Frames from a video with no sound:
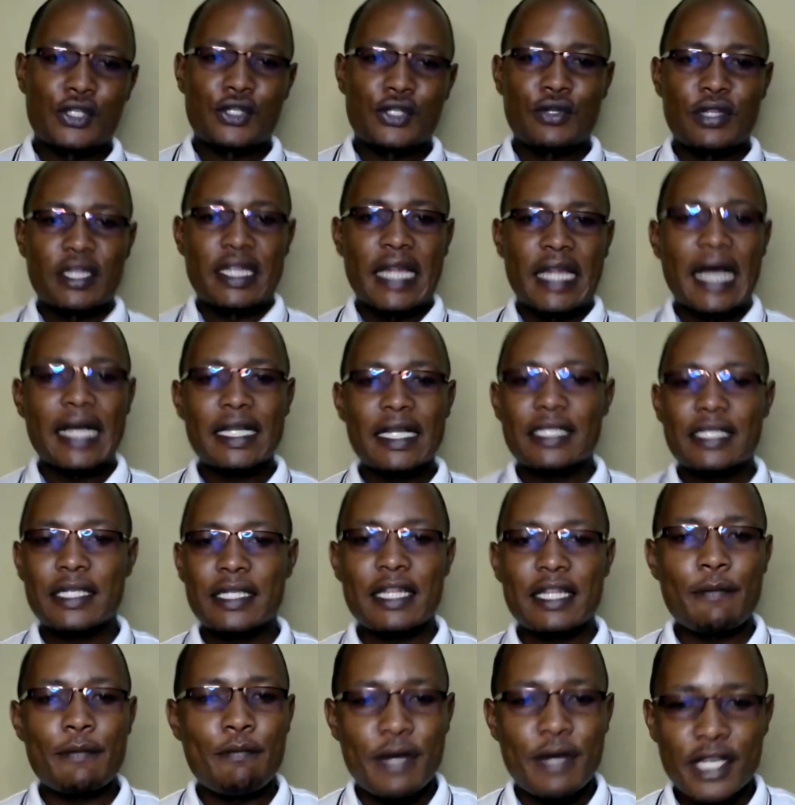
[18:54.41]
So that's
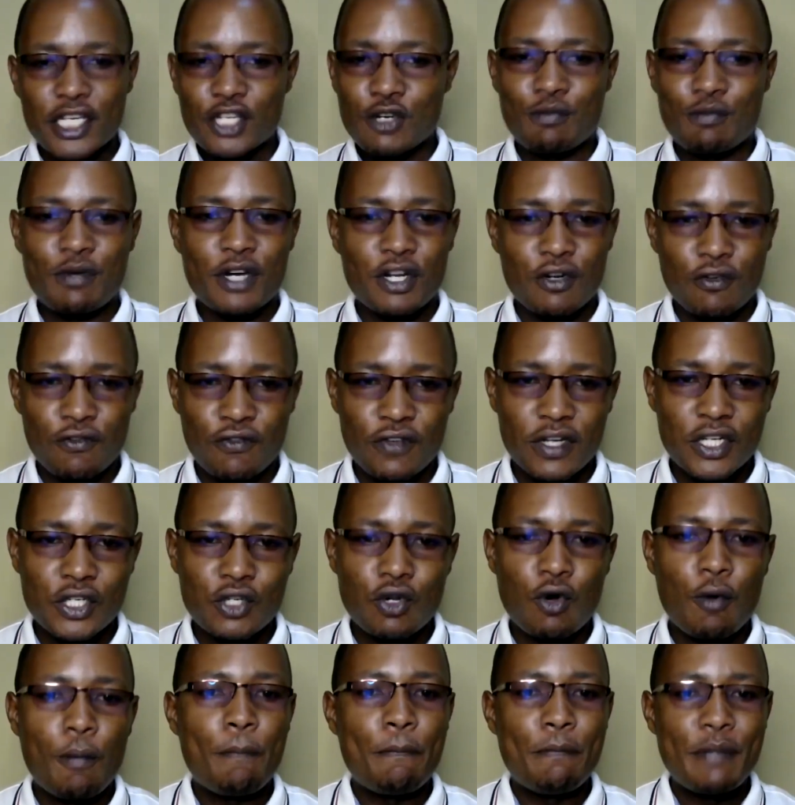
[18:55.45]
the best part of it,
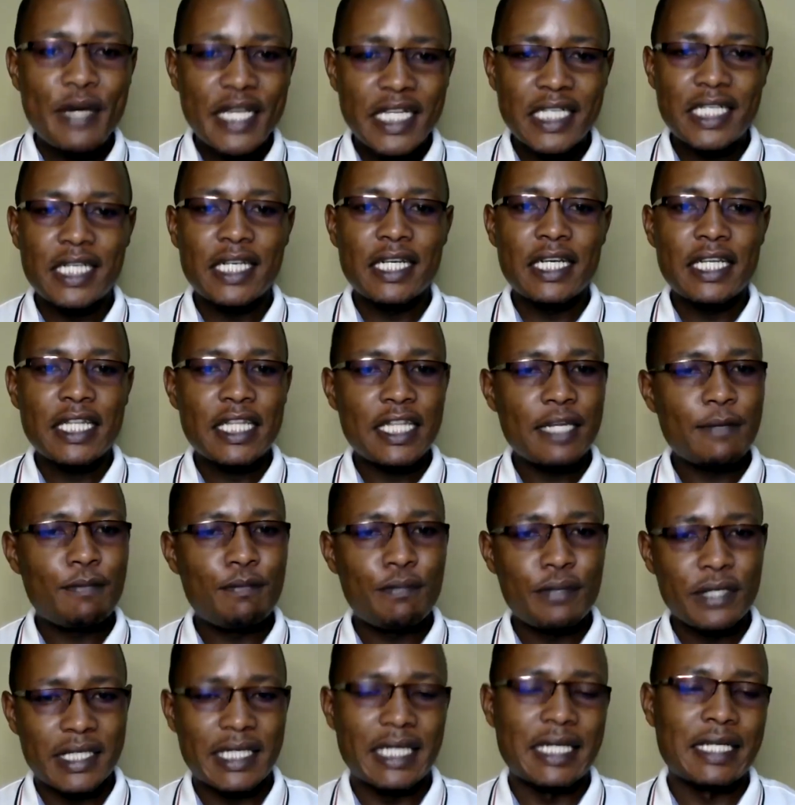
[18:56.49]
of pitching the
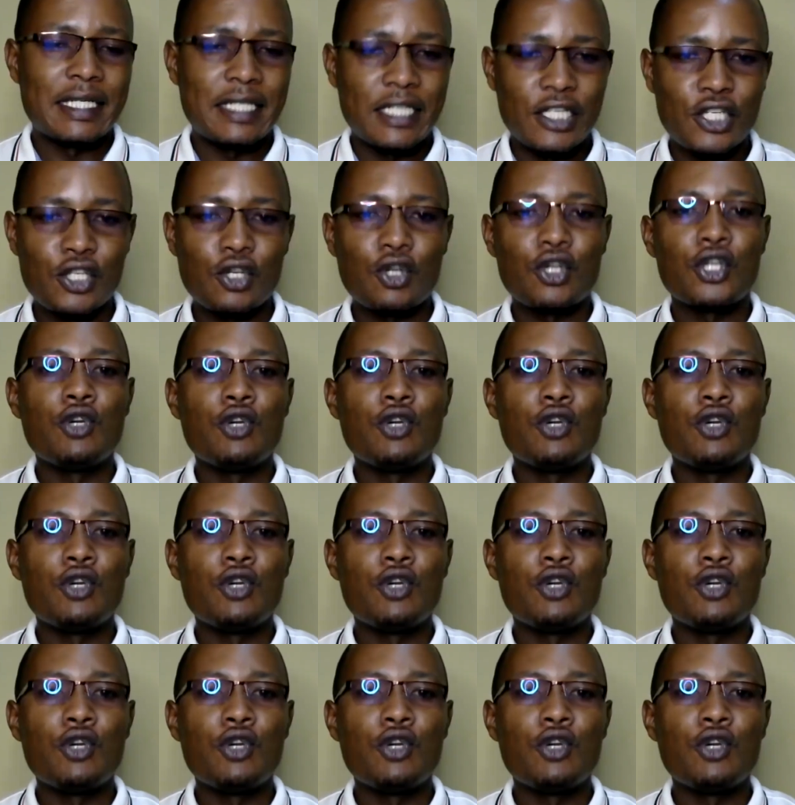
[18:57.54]
presentation.